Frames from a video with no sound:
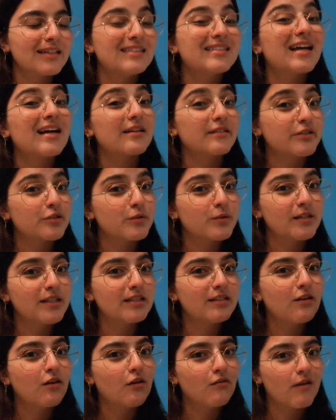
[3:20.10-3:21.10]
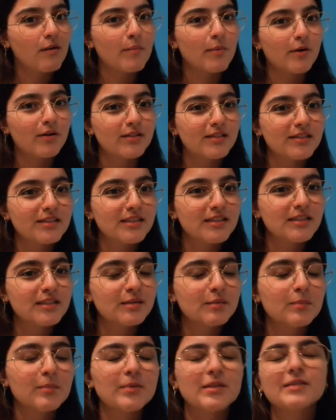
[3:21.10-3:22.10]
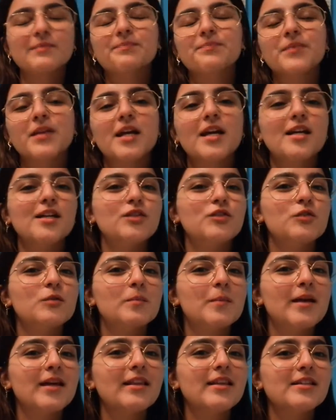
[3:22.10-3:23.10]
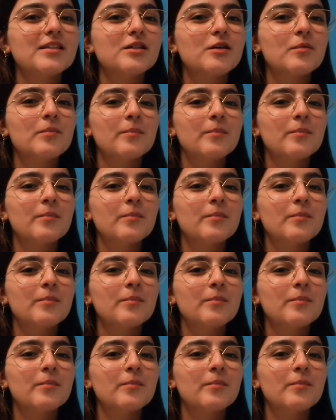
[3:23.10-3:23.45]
is actually The Love Hypothesis, but to make this